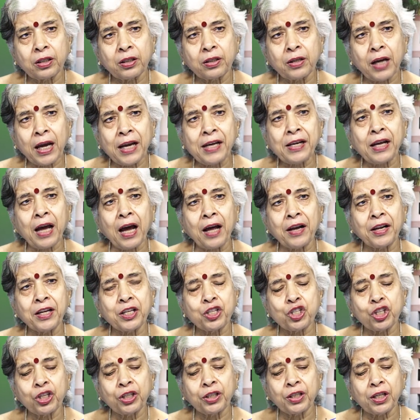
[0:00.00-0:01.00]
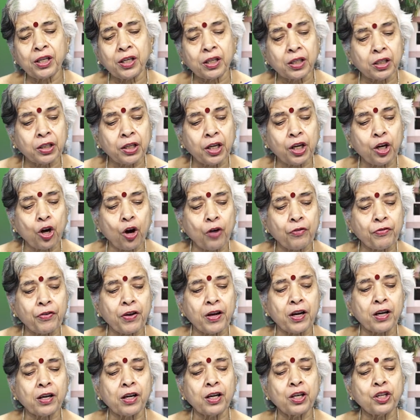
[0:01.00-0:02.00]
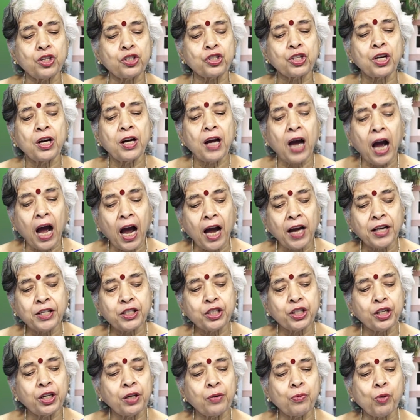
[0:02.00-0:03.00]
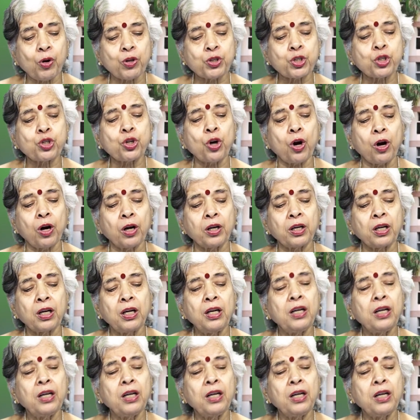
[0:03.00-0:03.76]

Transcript: encouraging the learning of English. Hygiene was taught.